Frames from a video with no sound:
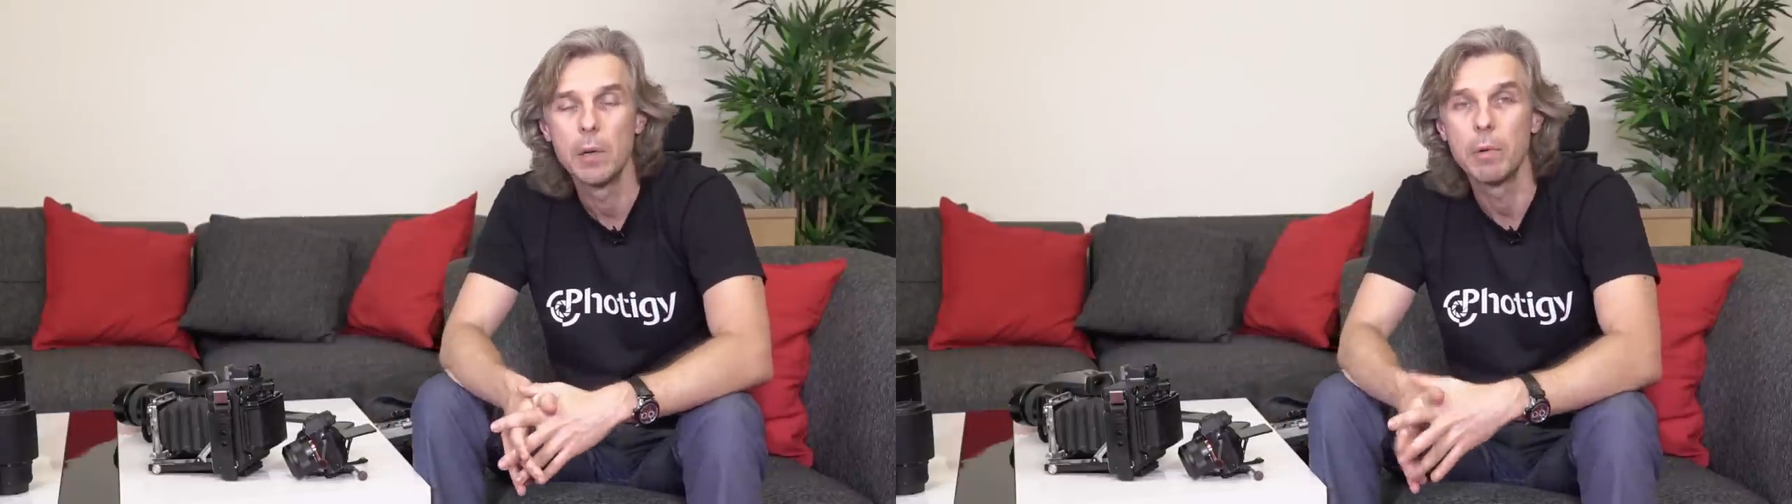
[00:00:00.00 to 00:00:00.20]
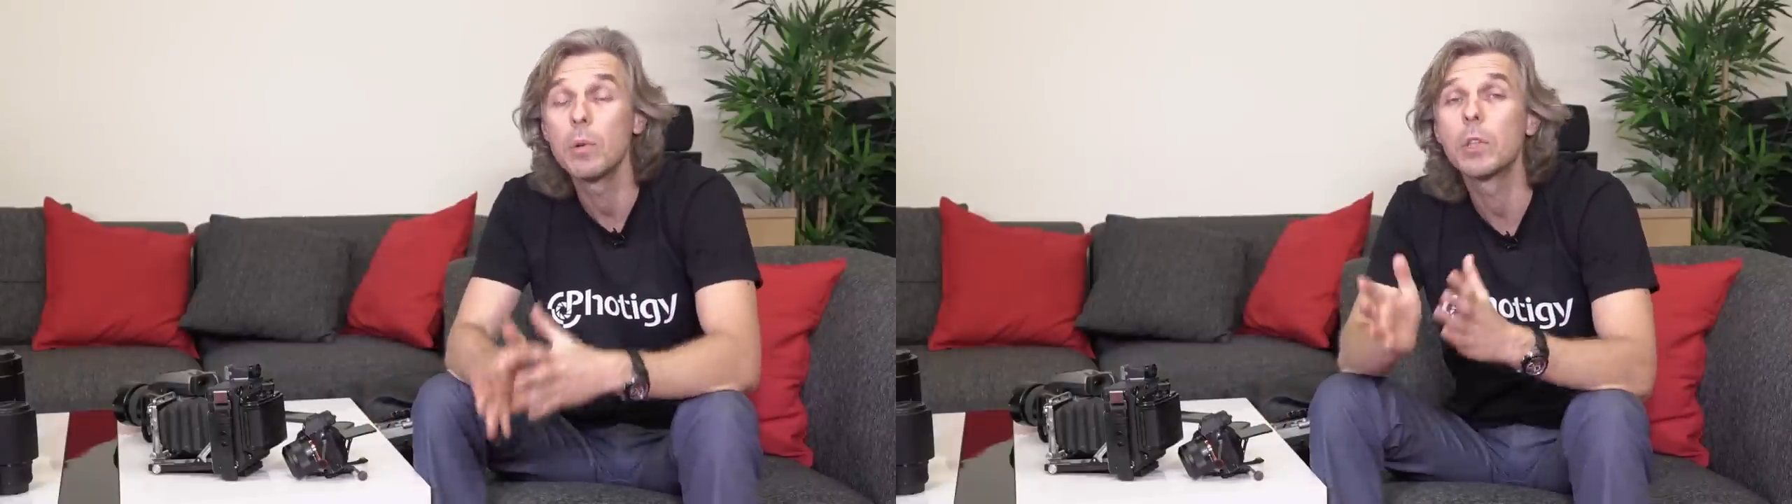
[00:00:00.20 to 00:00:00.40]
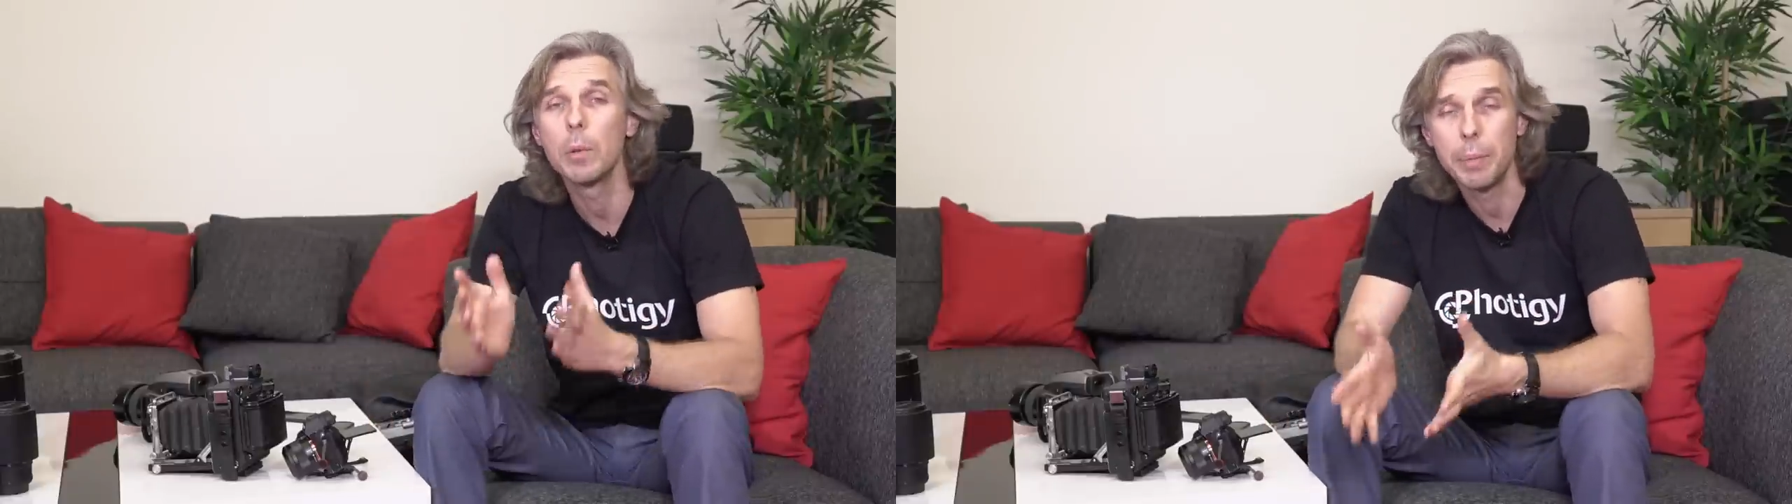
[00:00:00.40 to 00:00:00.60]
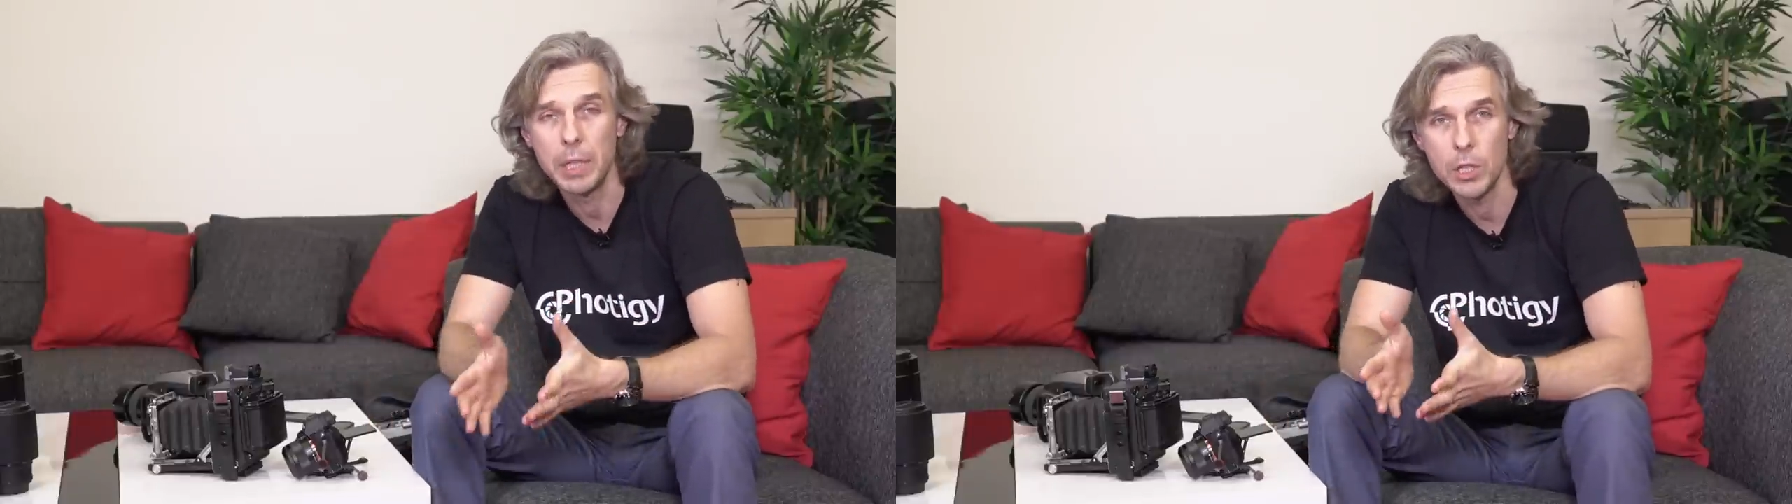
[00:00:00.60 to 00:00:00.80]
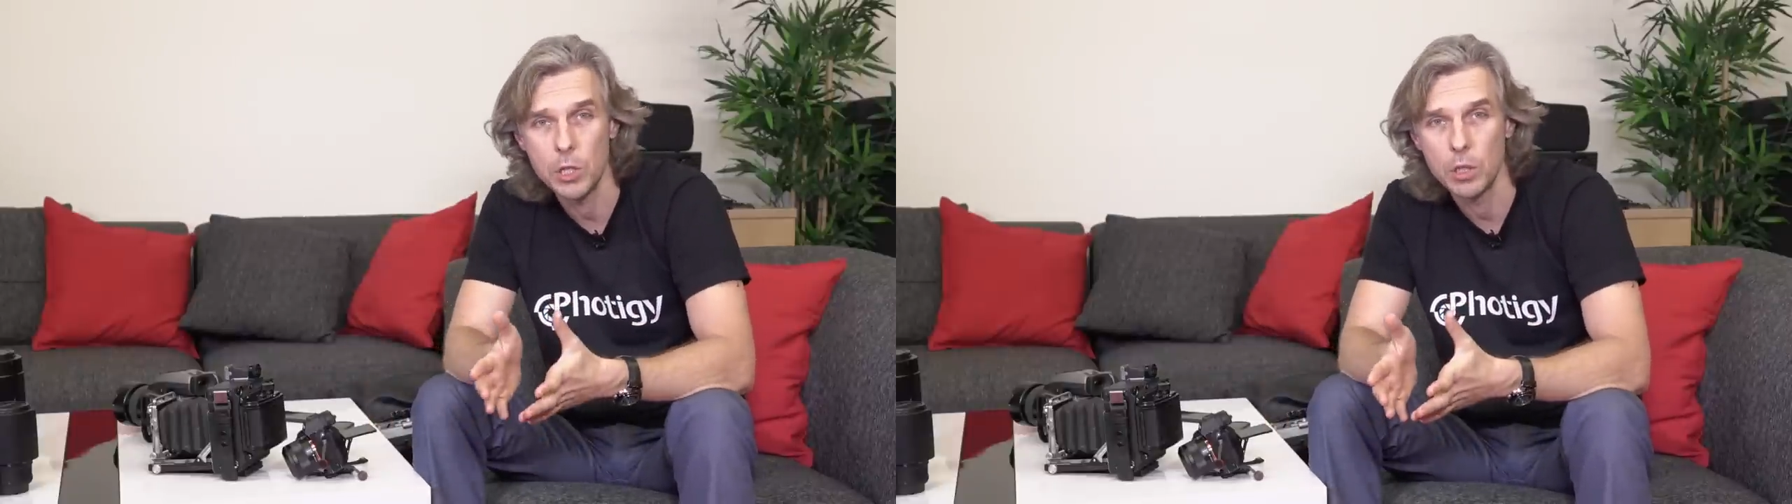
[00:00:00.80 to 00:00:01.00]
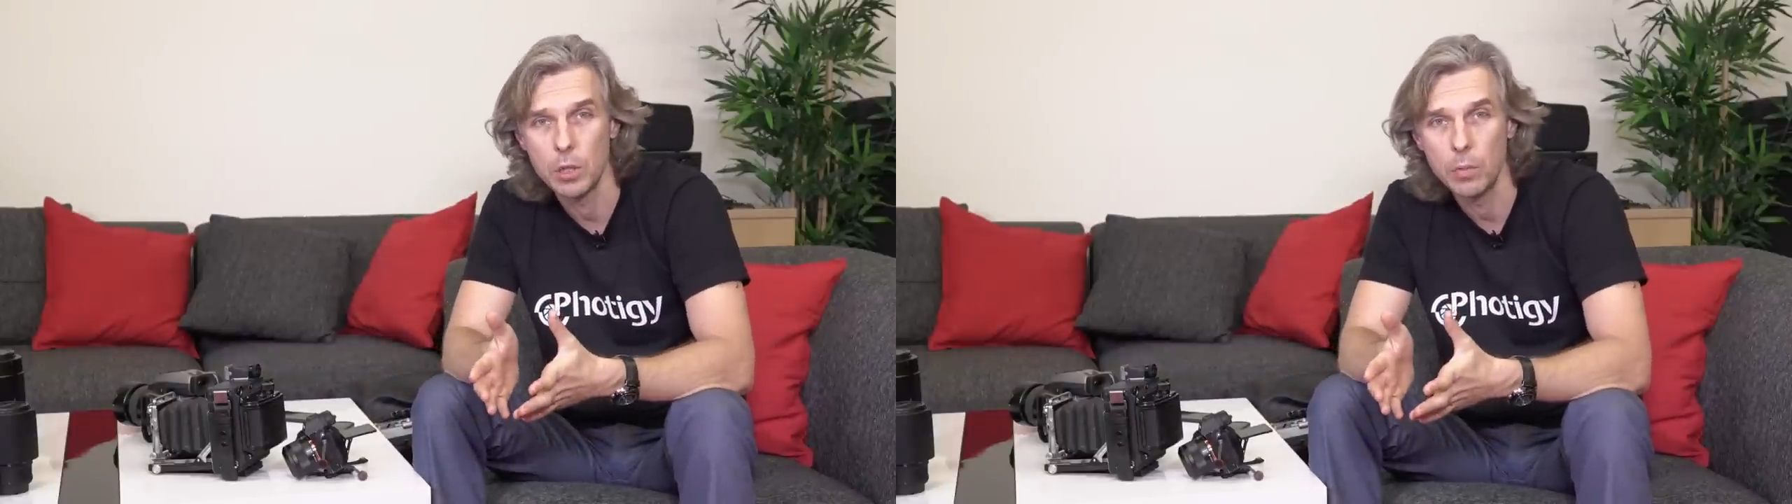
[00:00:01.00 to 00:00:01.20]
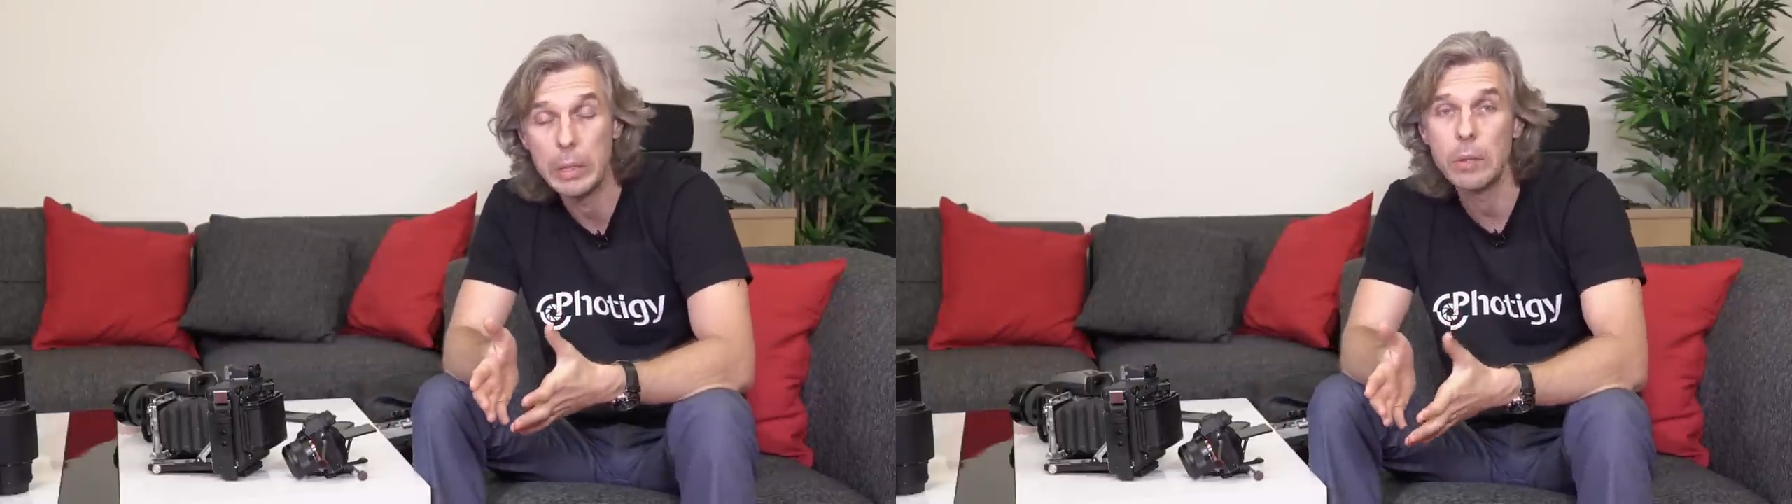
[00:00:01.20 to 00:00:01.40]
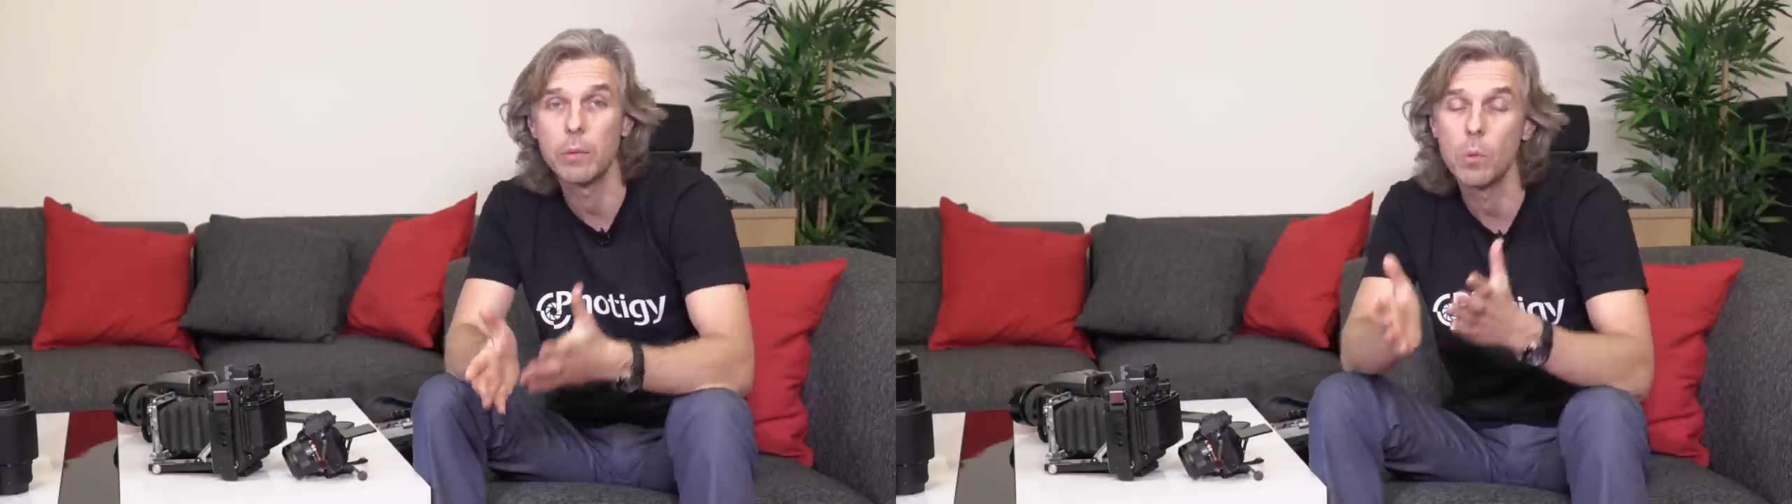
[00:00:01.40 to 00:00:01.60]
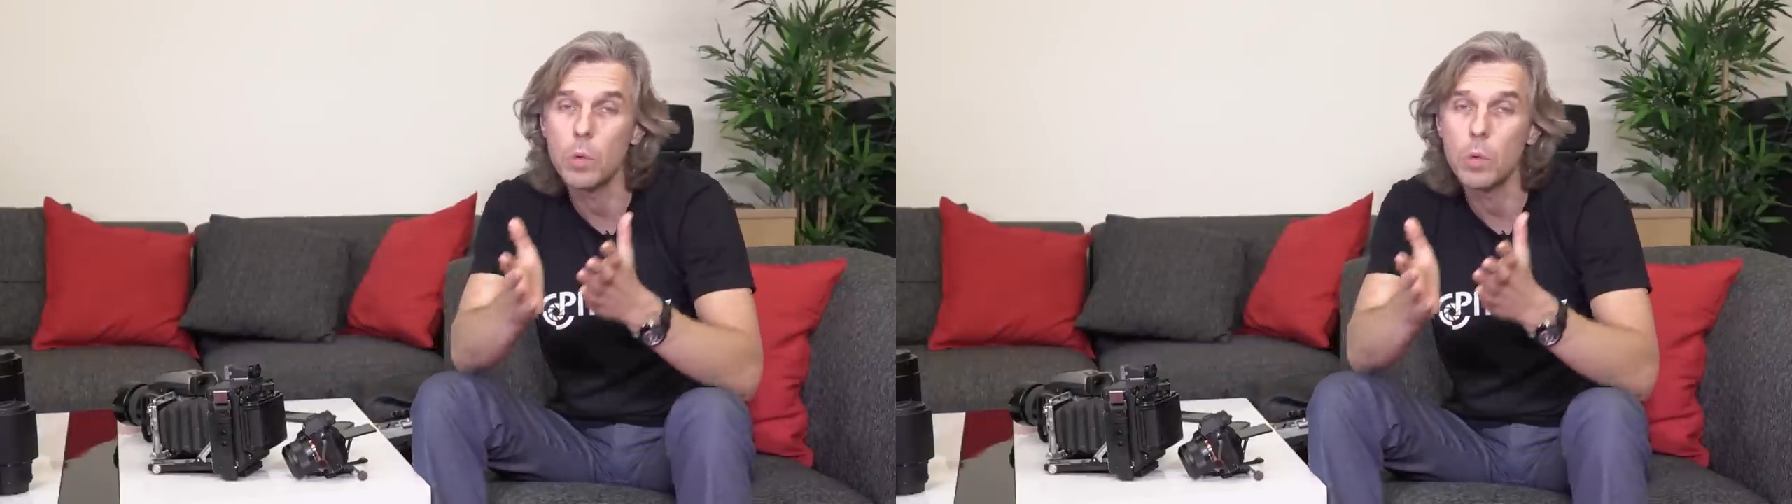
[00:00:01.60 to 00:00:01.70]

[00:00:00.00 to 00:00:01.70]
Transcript: We want competition. We